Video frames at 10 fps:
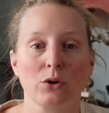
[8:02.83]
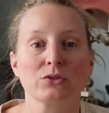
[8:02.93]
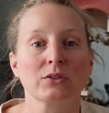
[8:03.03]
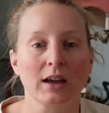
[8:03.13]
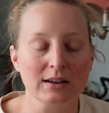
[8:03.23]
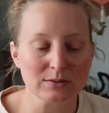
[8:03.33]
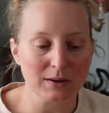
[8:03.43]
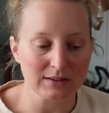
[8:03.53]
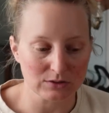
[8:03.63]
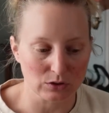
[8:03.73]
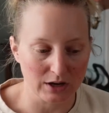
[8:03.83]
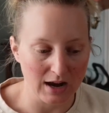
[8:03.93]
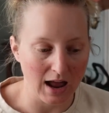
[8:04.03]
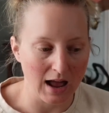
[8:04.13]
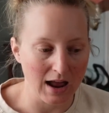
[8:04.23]
So that is my
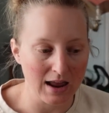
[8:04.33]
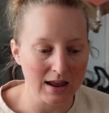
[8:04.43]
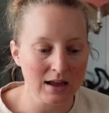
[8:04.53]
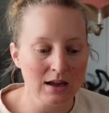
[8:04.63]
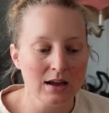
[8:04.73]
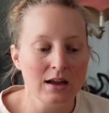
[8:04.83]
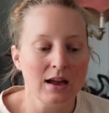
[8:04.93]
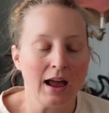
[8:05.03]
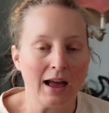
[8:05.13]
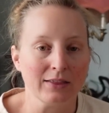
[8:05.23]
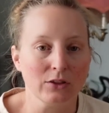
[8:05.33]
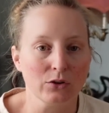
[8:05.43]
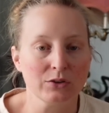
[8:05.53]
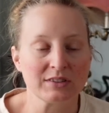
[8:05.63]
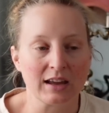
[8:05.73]
story. I had
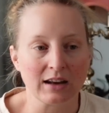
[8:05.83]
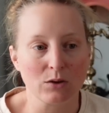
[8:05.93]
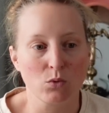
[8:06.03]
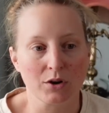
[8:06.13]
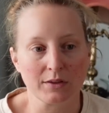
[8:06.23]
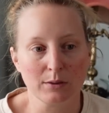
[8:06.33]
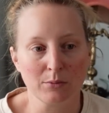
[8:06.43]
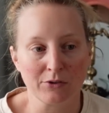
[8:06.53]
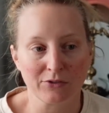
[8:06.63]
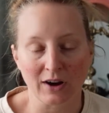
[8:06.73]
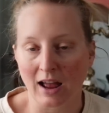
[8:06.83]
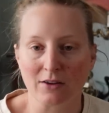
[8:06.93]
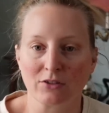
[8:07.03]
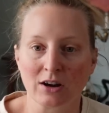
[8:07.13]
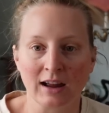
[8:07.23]
those and I wore them
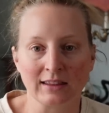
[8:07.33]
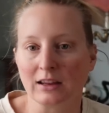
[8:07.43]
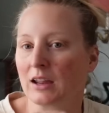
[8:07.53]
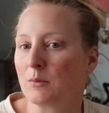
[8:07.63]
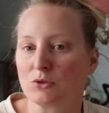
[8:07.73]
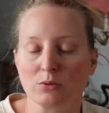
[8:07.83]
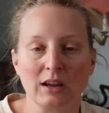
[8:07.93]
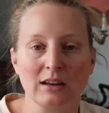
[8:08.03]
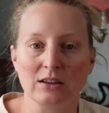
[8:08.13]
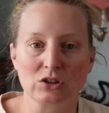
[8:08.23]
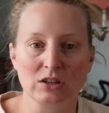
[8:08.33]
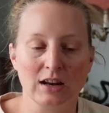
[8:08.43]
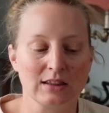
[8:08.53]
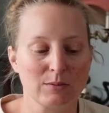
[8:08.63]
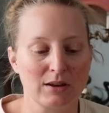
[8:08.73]
forever. I like kept
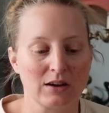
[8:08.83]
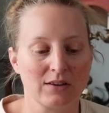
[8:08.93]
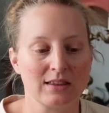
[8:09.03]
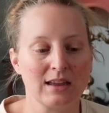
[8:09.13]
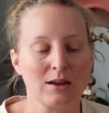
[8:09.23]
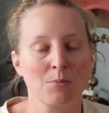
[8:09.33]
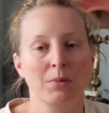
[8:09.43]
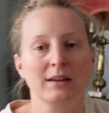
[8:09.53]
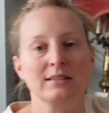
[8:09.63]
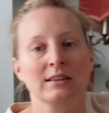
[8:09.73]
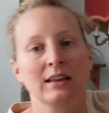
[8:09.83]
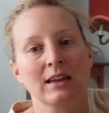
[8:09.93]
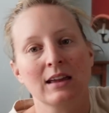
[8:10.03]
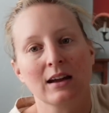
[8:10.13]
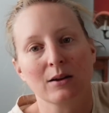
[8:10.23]
reconditioning them and everything, but
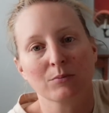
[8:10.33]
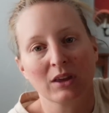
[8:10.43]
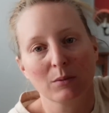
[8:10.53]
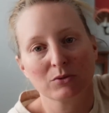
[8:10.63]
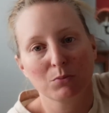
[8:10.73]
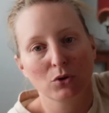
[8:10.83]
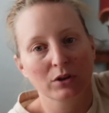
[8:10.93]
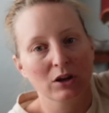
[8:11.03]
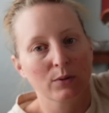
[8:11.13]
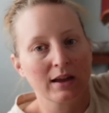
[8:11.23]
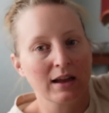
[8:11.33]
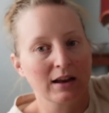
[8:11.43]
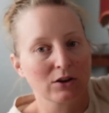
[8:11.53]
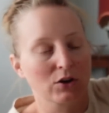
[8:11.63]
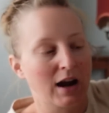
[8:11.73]
they kept pulling away
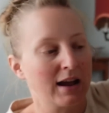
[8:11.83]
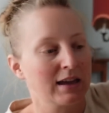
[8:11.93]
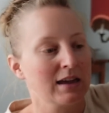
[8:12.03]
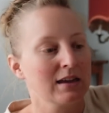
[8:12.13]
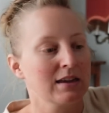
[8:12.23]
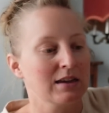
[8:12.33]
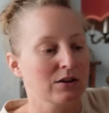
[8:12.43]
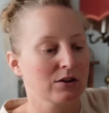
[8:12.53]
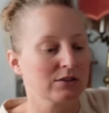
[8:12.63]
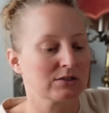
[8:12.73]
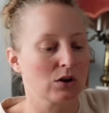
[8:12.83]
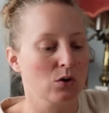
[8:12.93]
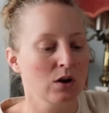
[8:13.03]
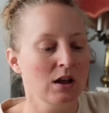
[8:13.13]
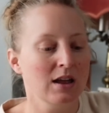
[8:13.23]
and cracking here.
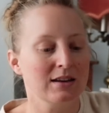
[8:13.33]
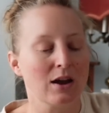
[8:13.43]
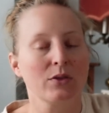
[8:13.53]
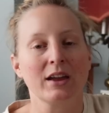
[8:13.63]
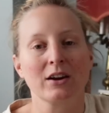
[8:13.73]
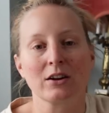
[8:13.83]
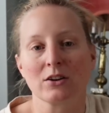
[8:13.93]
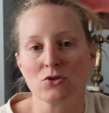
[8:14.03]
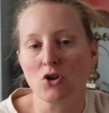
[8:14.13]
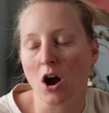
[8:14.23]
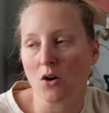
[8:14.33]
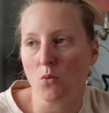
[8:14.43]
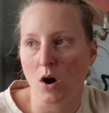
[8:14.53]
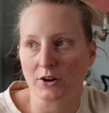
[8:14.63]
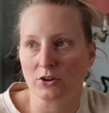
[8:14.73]
So now they are not
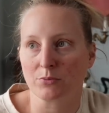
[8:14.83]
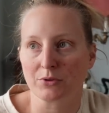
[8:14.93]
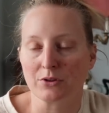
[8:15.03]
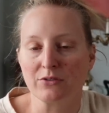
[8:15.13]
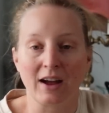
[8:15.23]
waterproof.